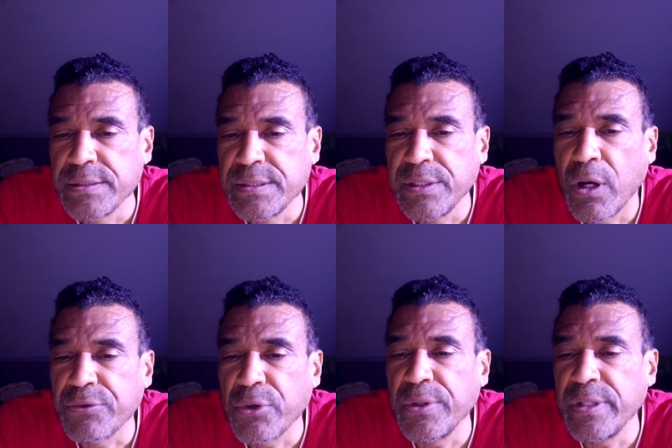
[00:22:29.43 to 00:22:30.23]
us the
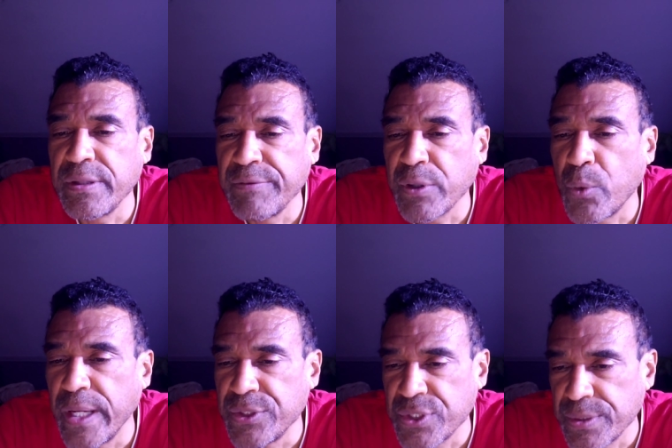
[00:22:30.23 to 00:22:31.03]
alternative
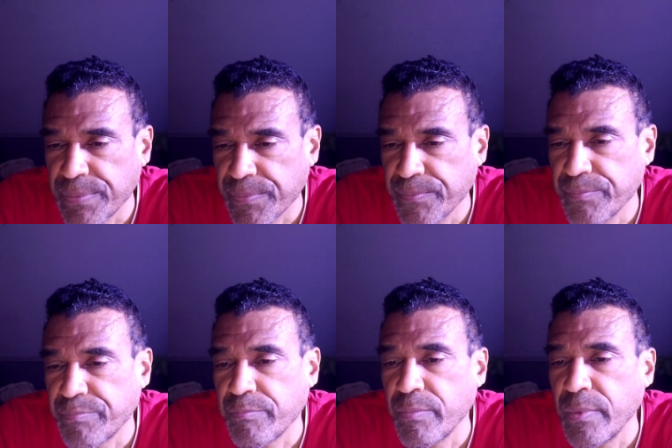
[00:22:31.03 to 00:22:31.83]
equation,
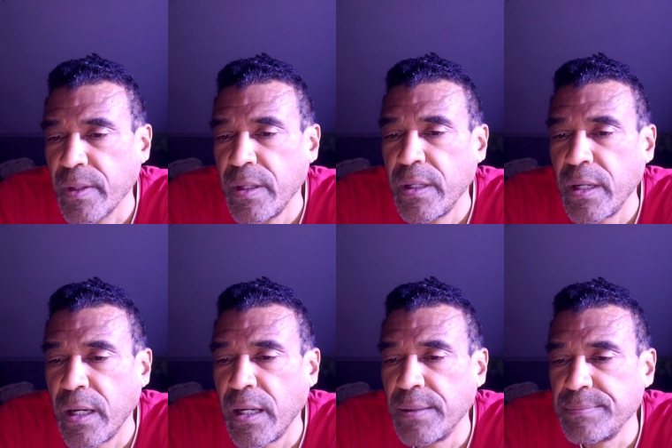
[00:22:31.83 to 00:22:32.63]

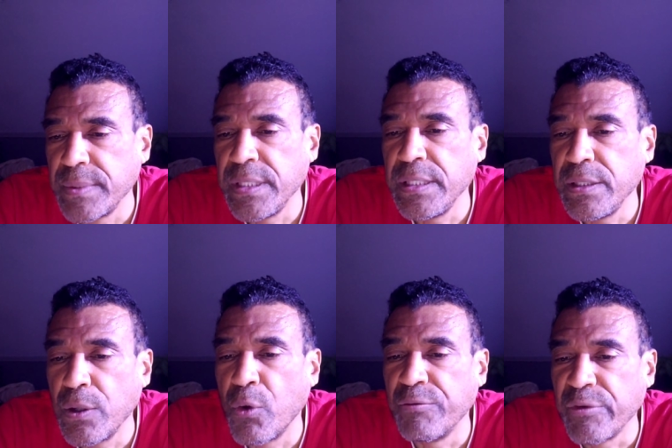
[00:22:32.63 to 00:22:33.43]
um, E
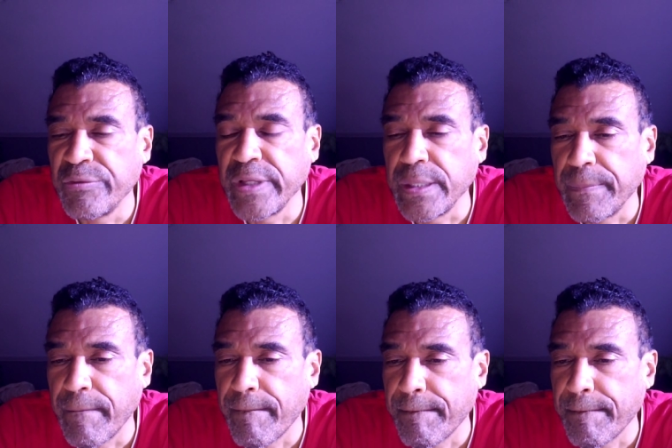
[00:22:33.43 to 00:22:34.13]
over V.